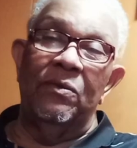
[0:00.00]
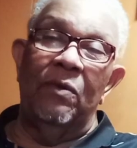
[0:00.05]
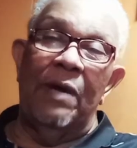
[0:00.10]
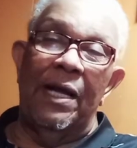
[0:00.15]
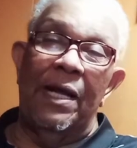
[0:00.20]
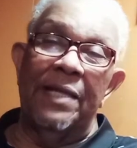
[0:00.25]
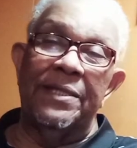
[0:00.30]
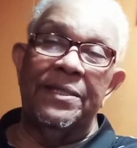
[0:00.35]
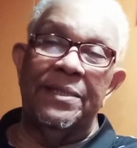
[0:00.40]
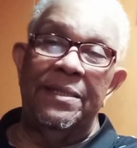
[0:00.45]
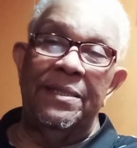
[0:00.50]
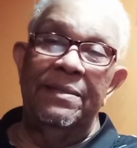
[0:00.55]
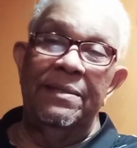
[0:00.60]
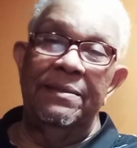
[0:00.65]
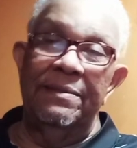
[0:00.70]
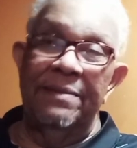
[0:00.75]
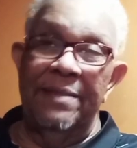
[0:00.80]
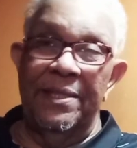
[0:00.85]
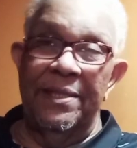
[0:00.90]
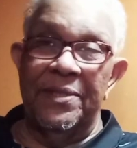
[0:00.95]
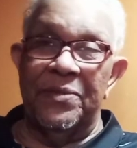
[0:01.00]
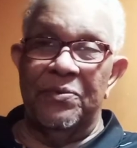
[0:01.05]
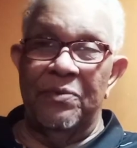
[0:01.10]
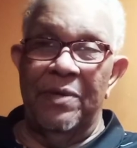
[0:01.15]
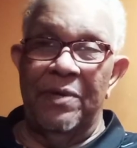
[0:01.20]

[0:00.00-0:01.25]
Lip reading: to watch this